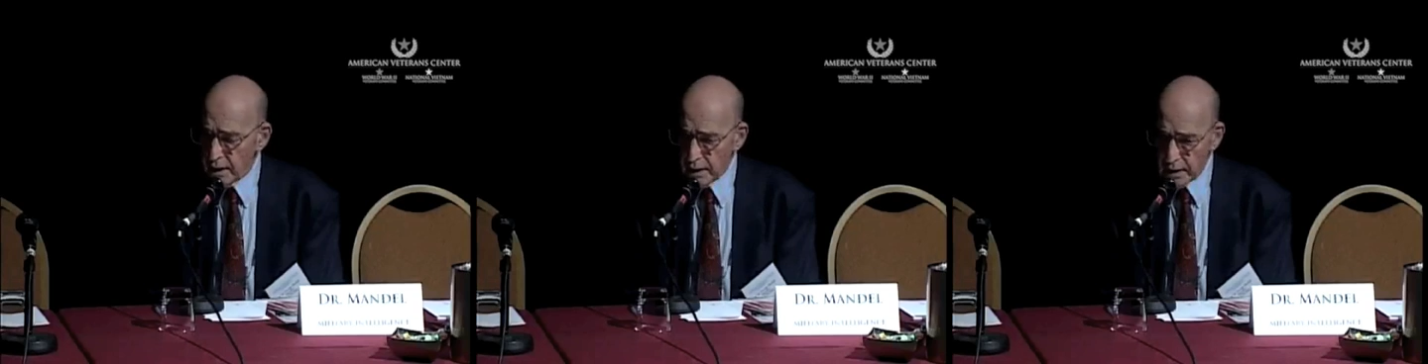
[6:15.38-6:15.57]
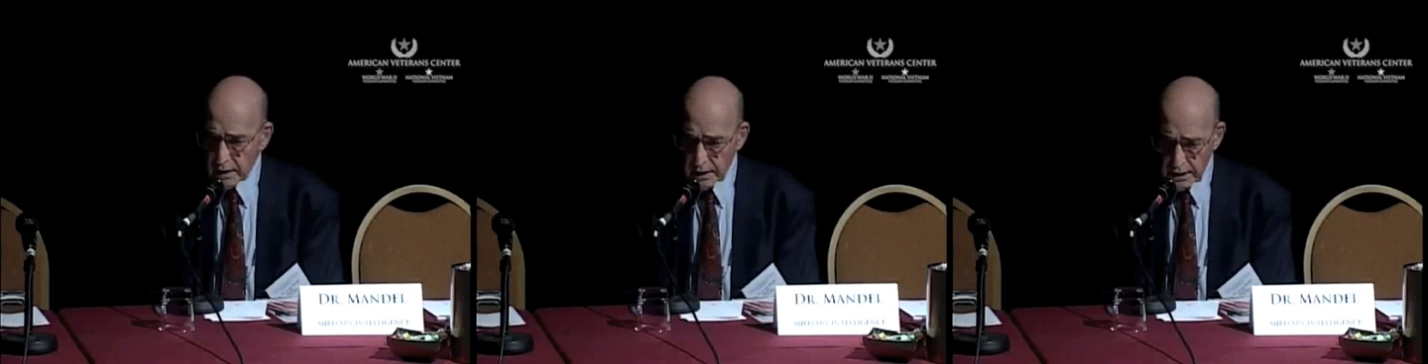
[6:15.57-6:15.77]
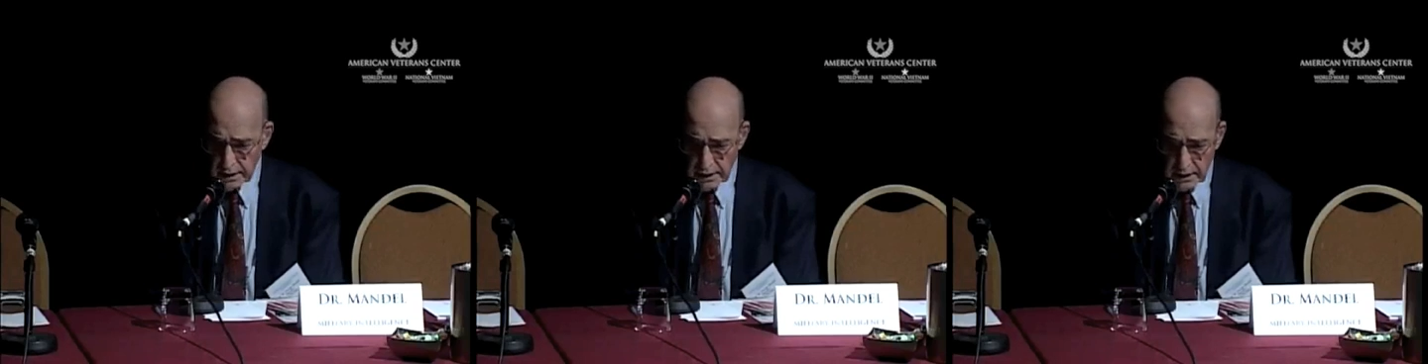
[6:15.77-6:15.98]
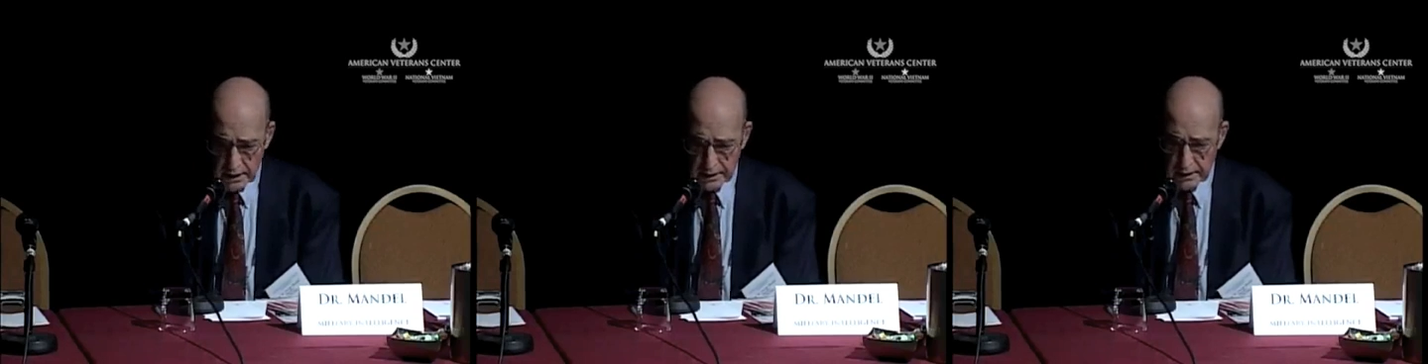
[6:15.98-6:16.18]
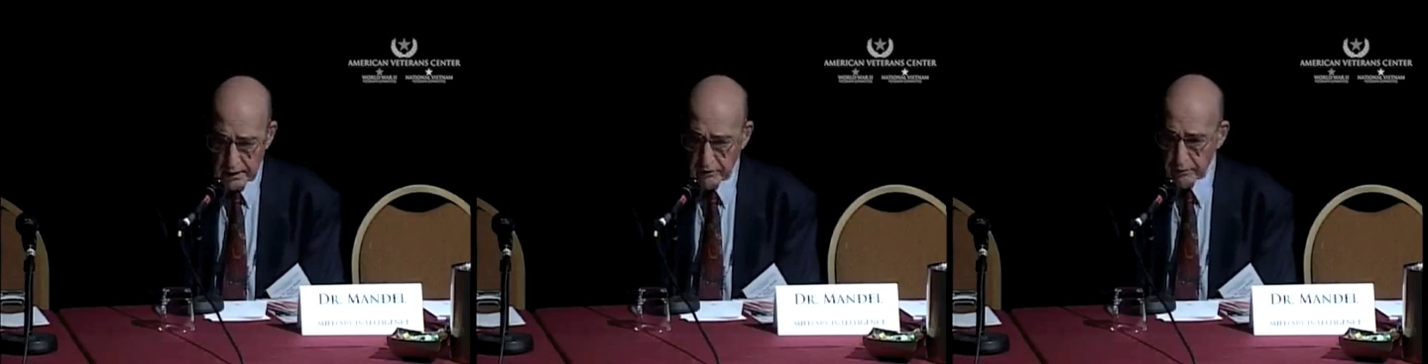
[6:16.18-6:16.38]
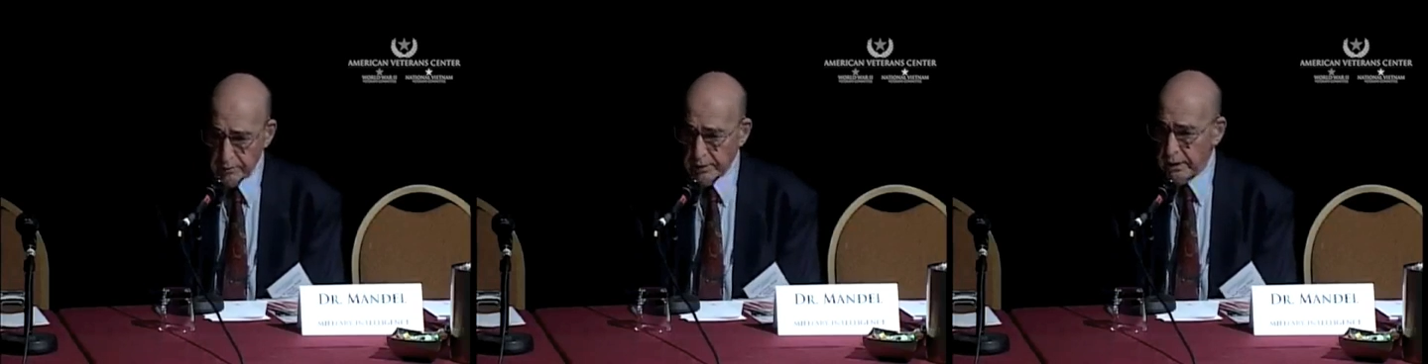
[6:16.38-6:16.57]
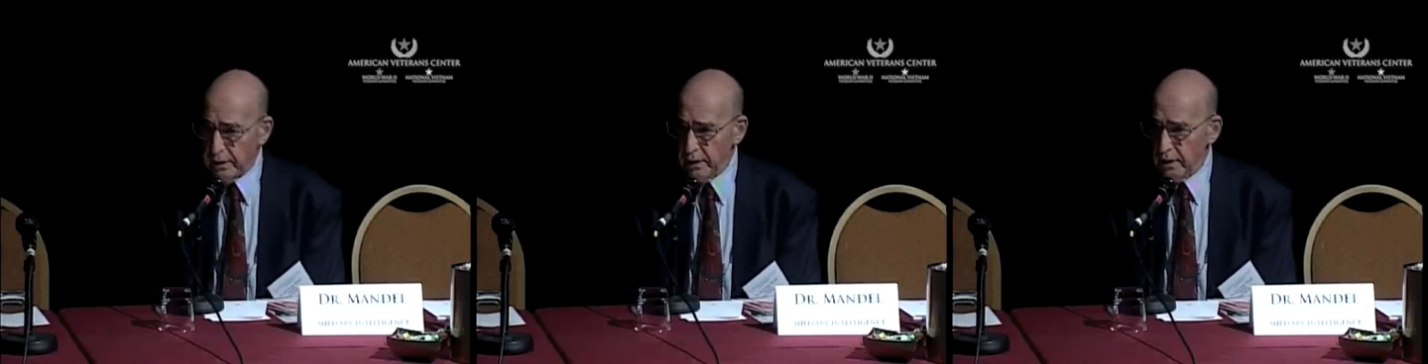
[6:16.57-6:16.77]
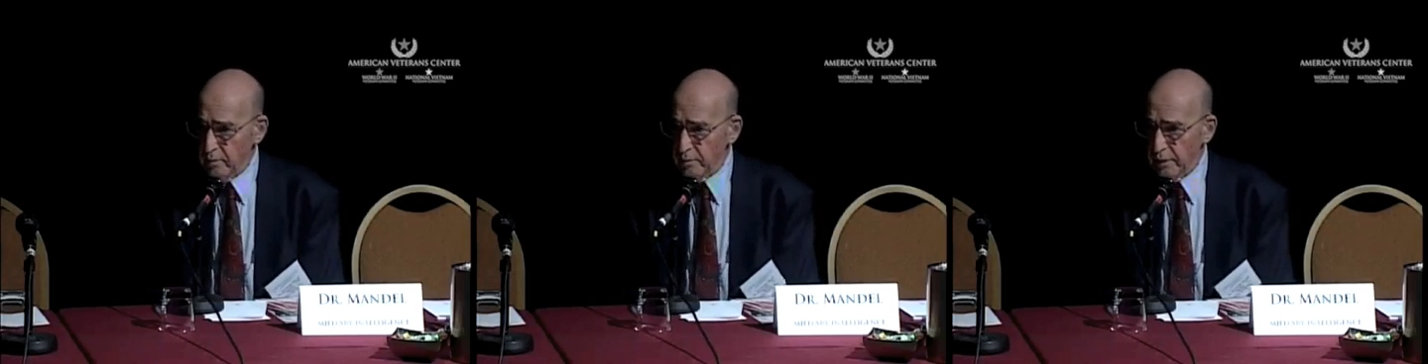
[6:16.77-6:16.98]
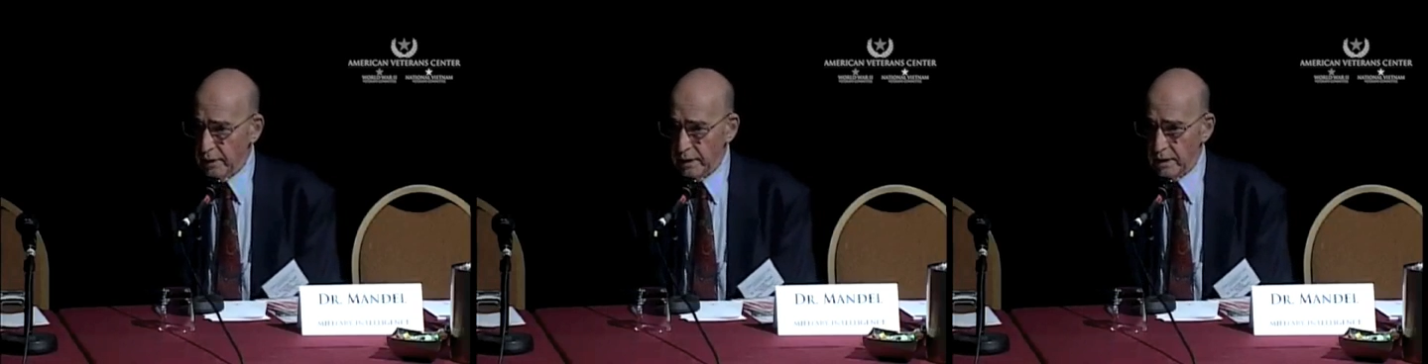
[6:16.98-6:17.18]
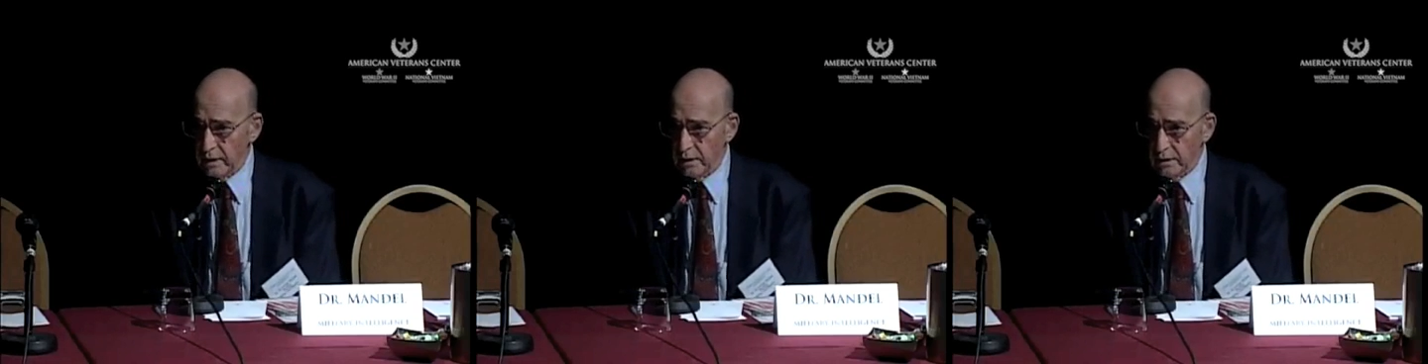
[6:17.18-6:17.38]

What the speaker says: And I'd never been in a plane,